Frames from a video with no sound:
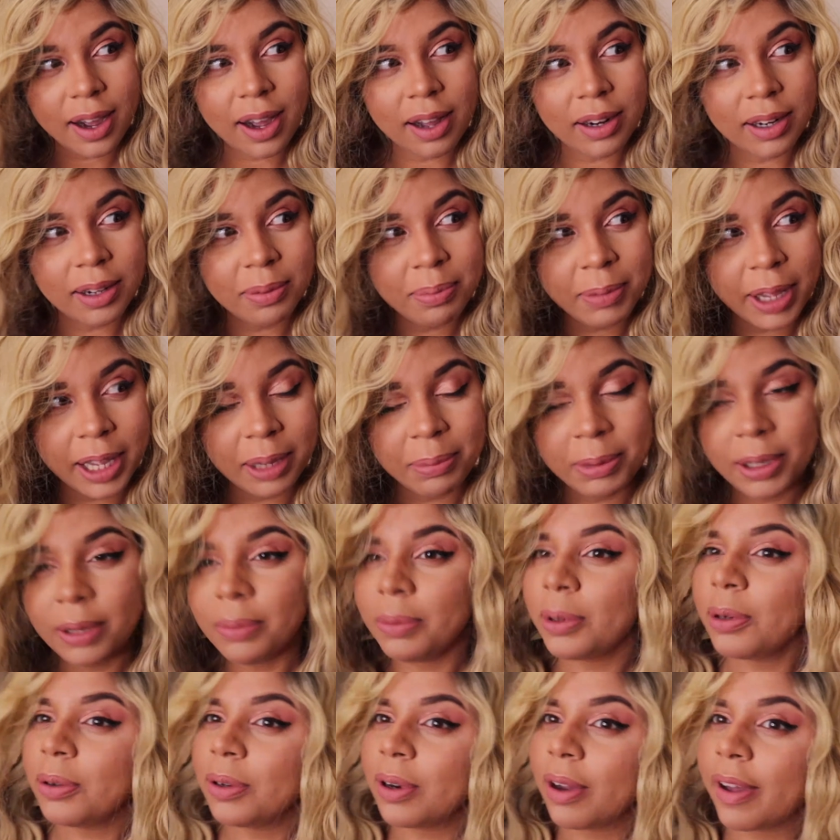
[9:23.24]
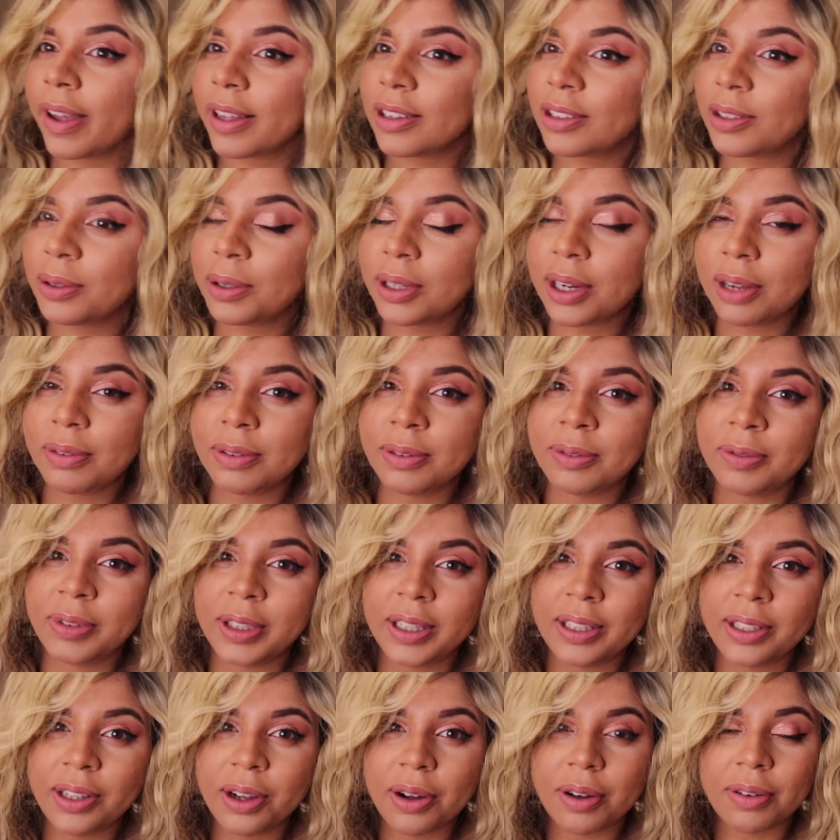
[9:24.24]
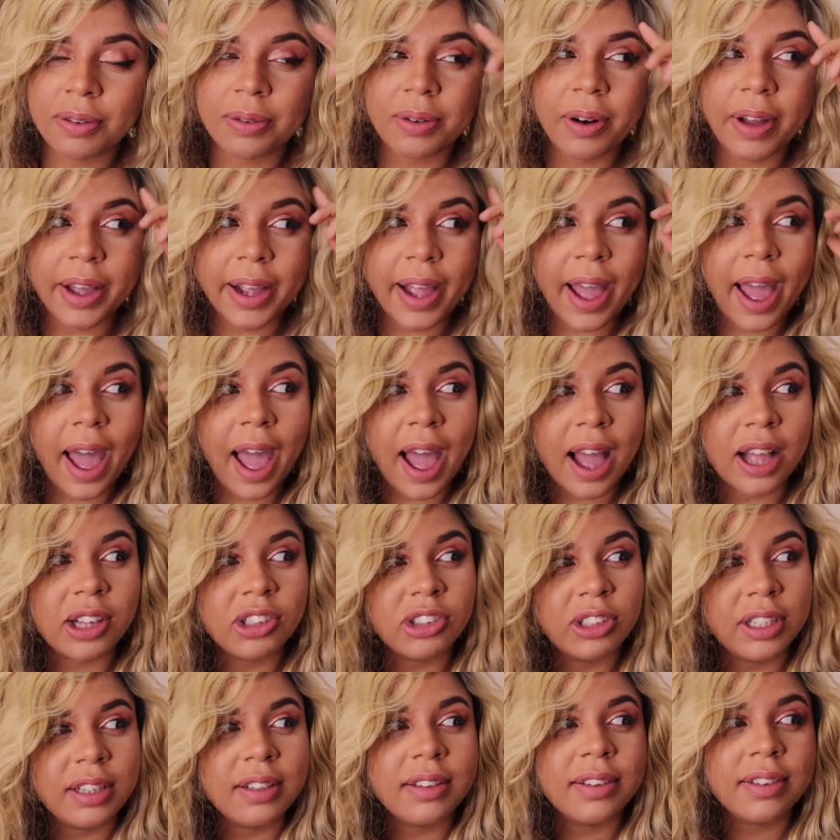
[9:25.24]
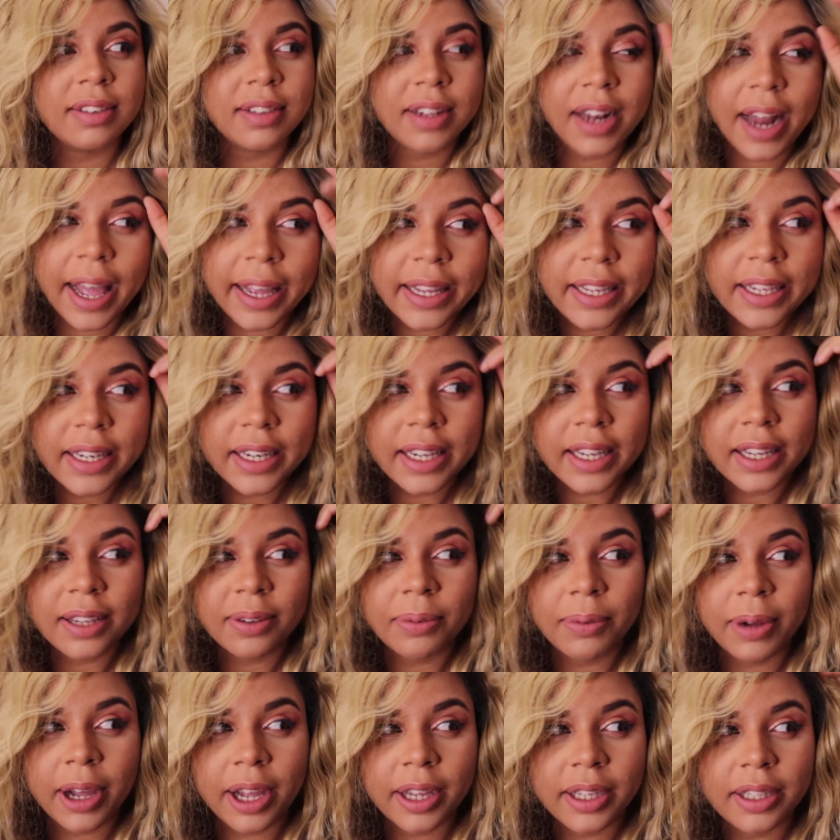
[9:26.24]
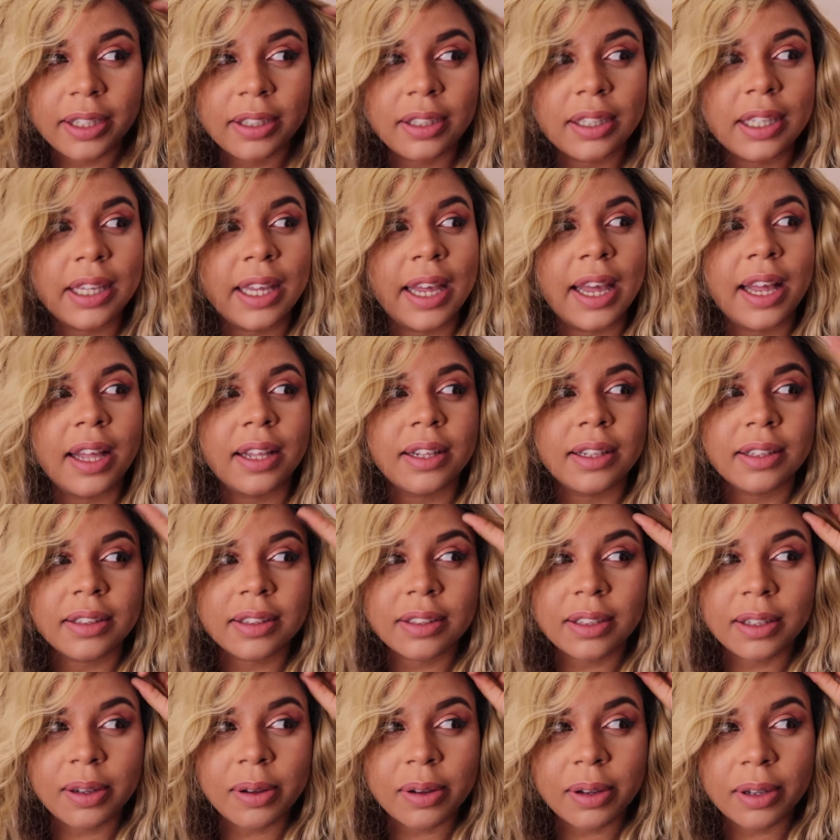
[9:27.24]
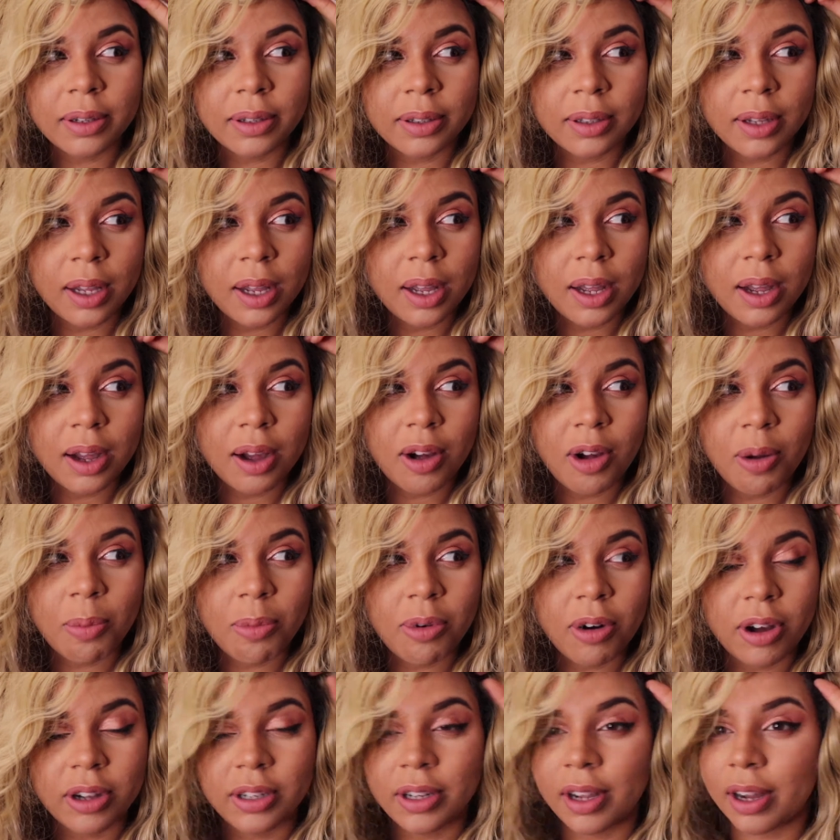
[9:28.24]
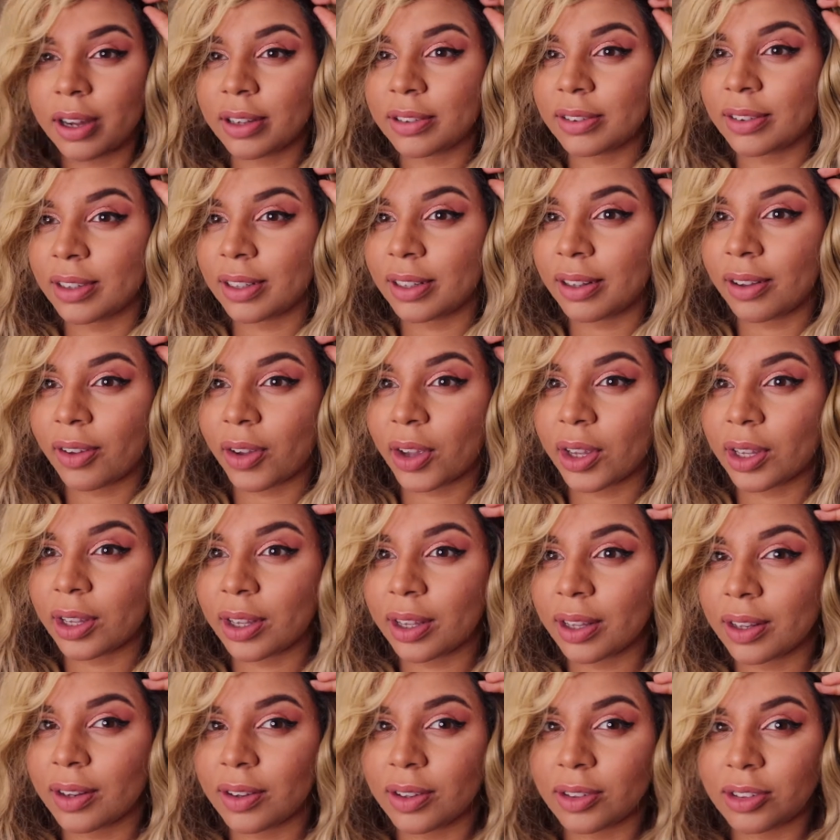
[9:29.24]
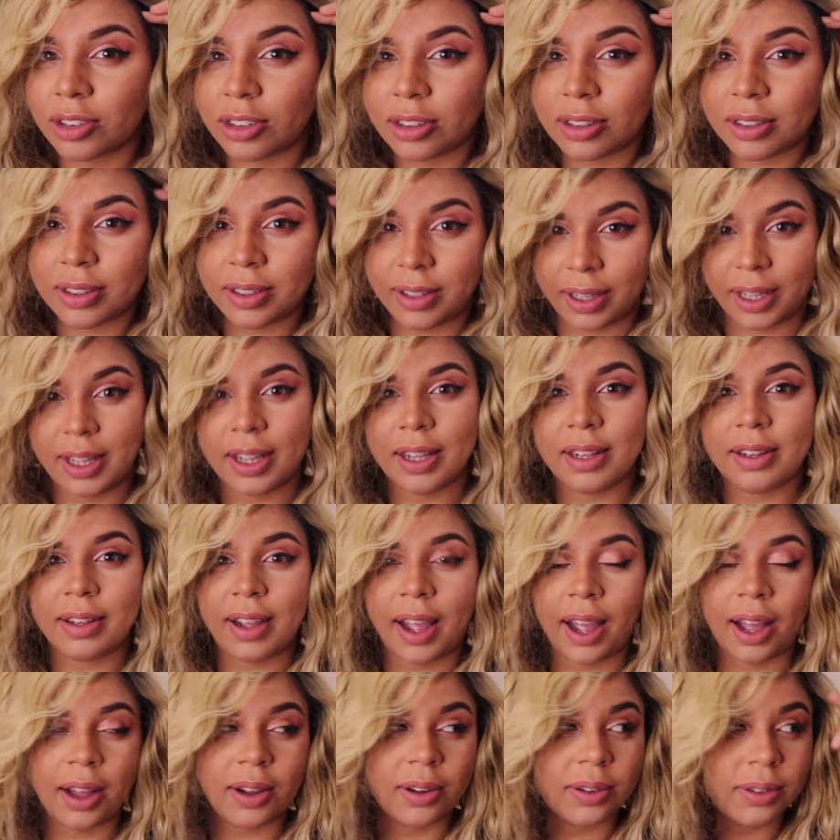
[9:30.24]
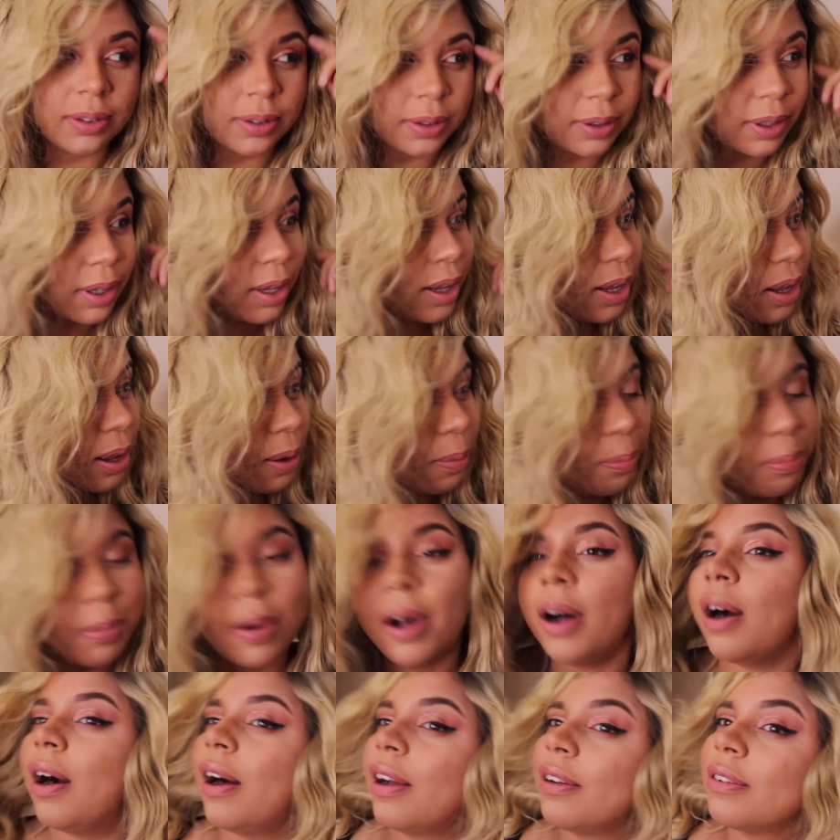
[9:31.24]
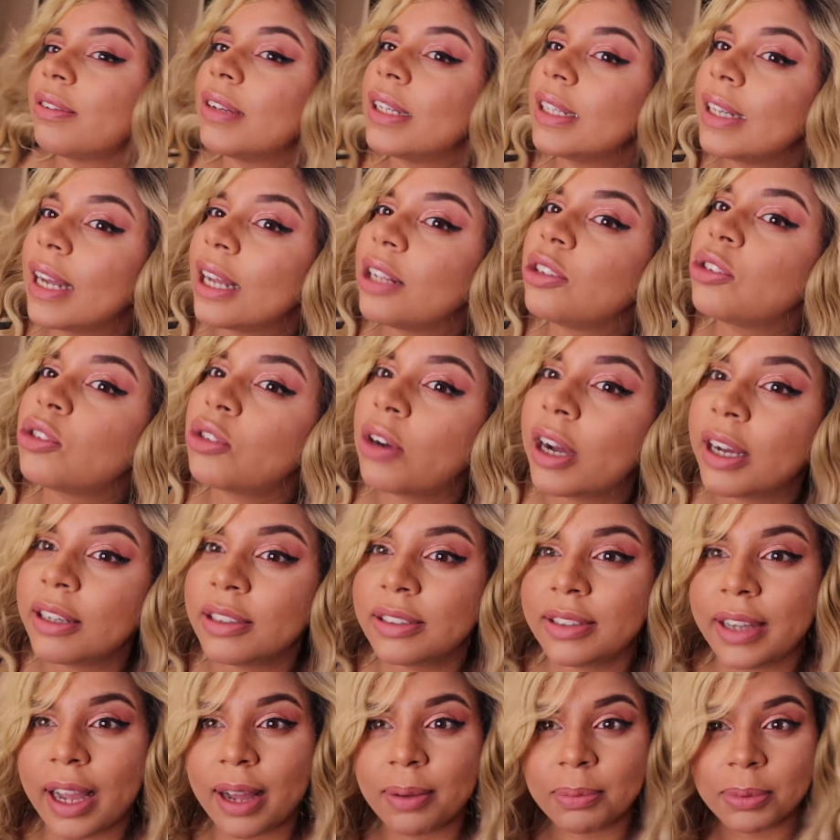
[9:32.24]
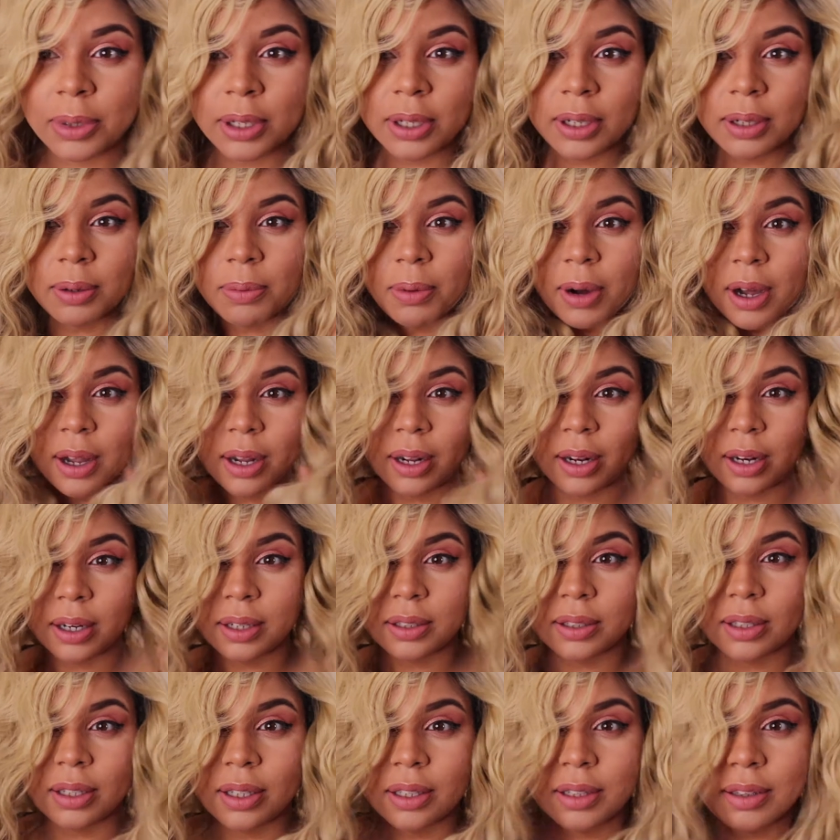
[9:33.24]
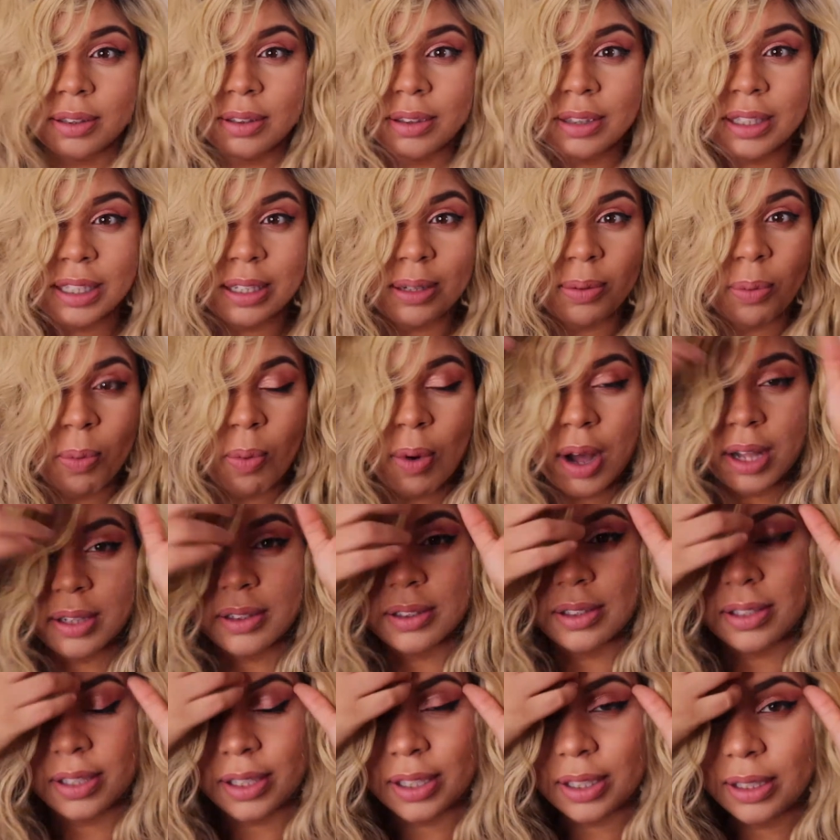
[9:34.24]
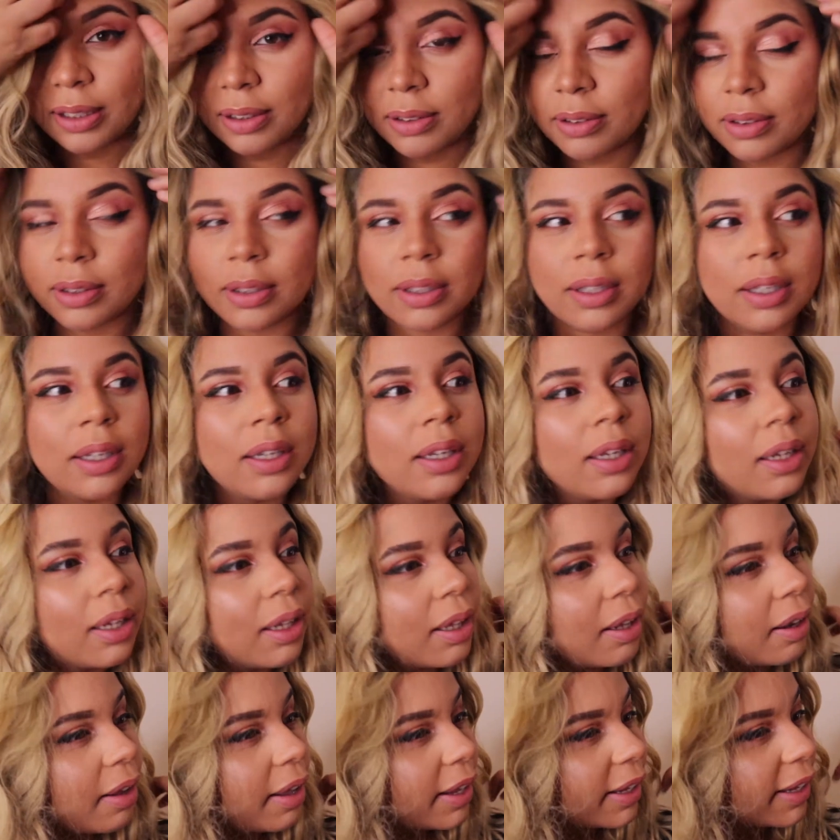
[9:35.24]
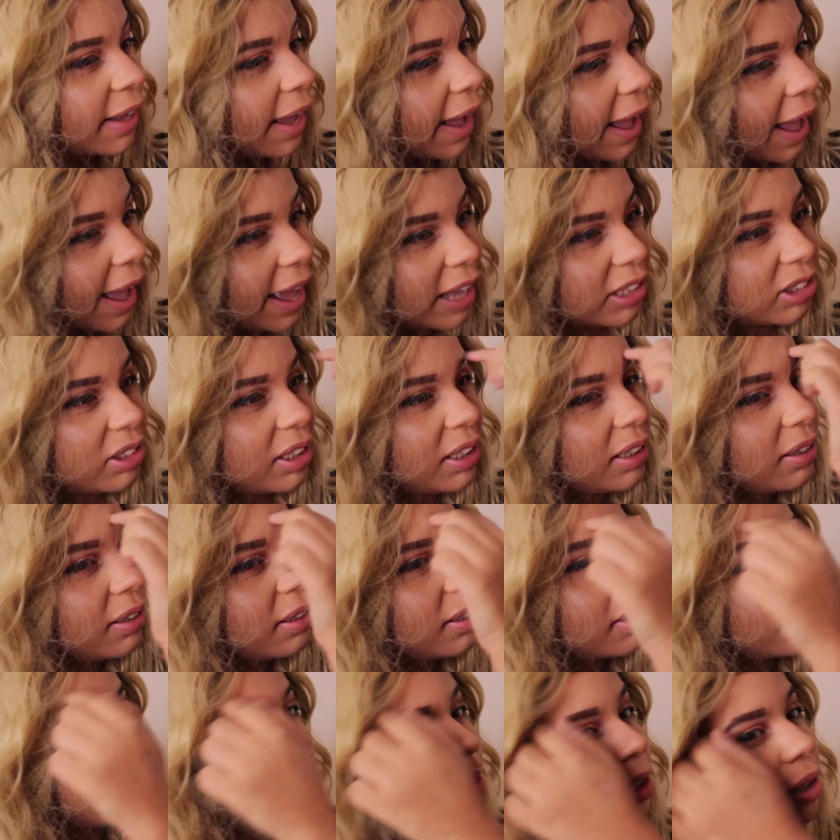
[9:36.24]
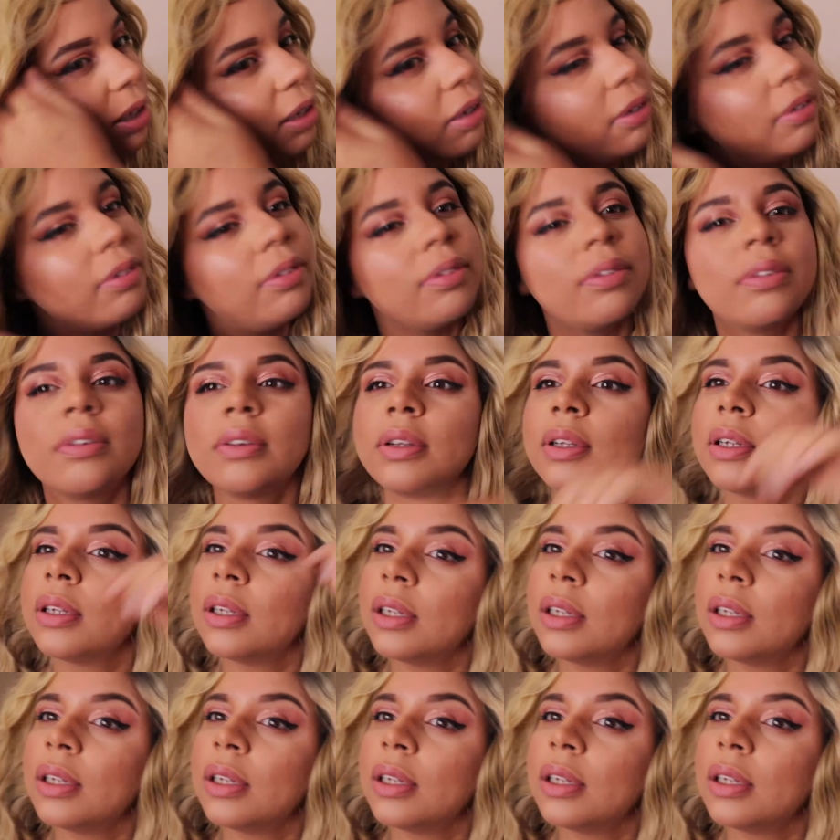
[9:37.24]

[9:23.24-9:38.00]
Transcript: and then maybe we'll like do another video of like actually slaying it, where you get the products and like stick it down. But I think that dry shampoo one did wonders. Like it actually took off